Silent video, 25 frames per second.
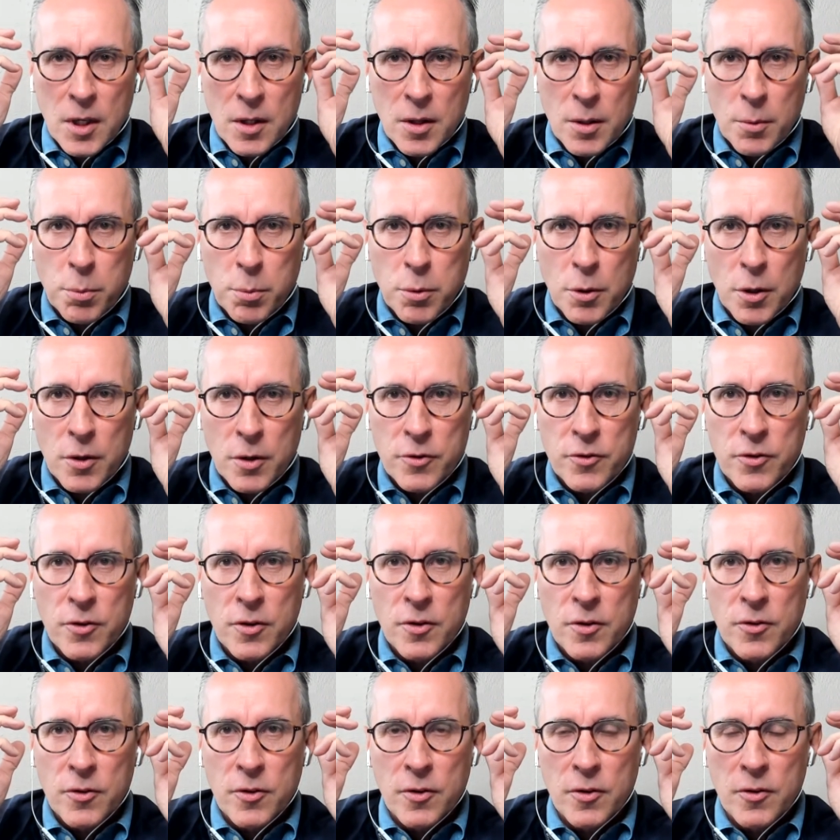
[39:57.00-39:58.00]
and the
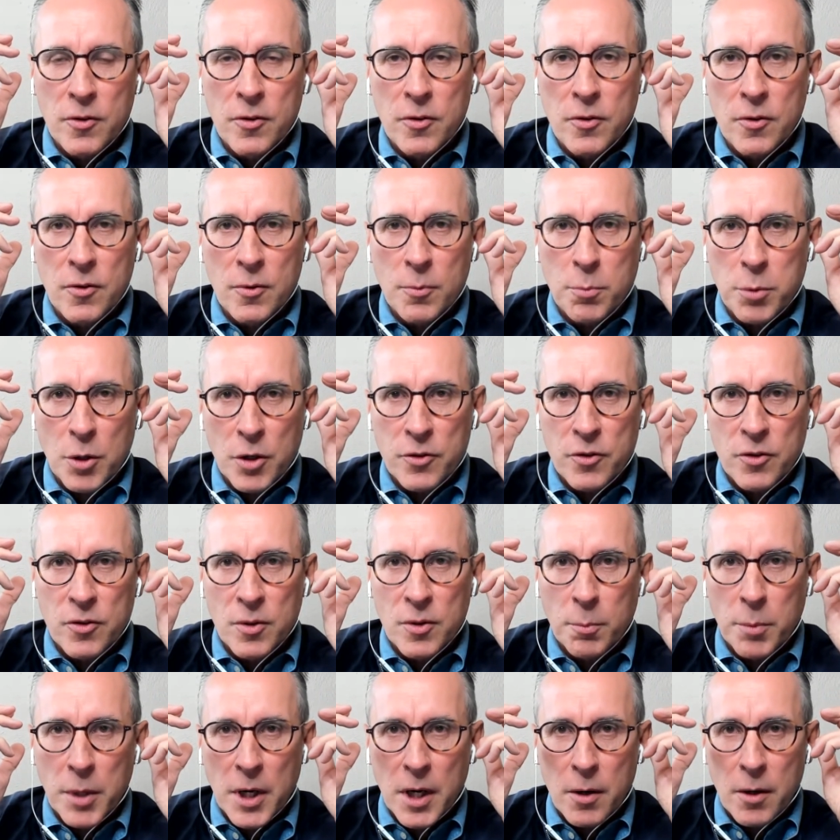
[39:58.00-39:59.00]

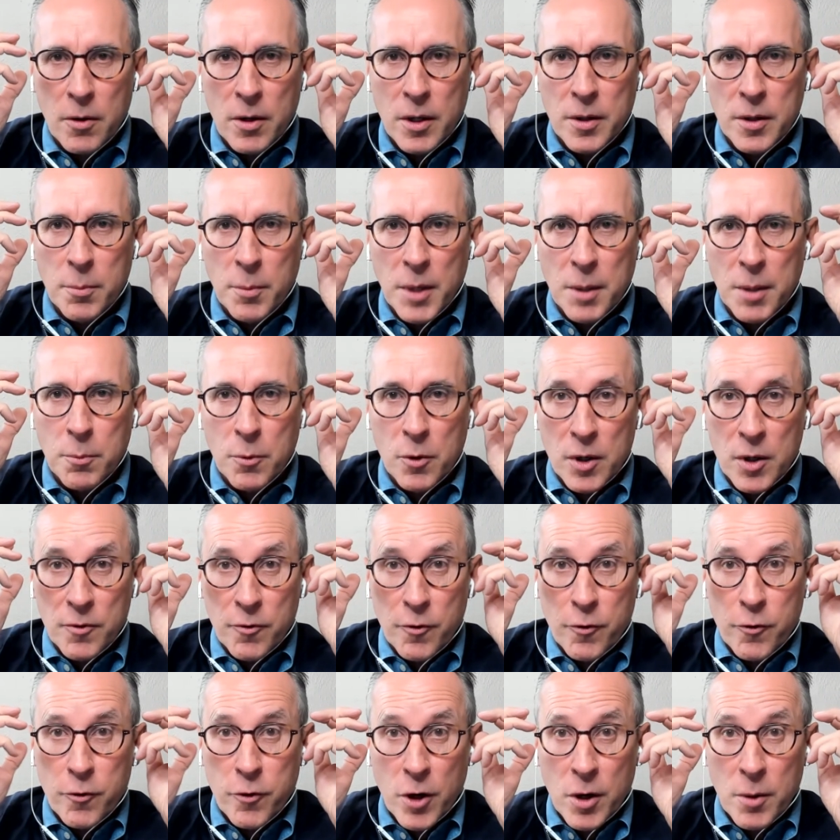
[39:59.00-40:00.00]
processing power and the memory
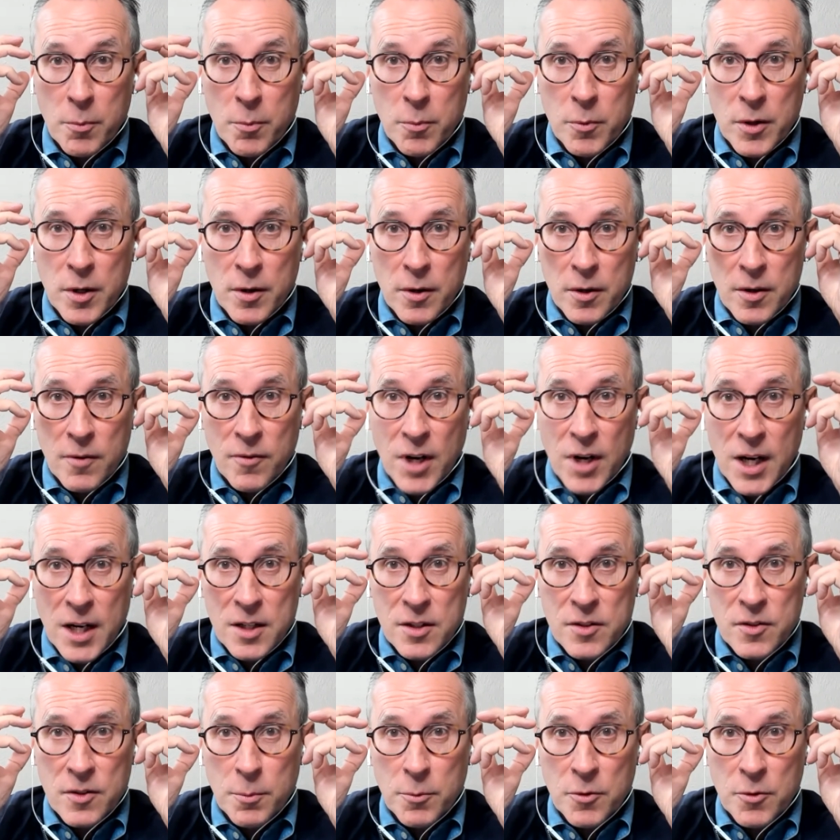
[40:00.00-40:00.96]
from the device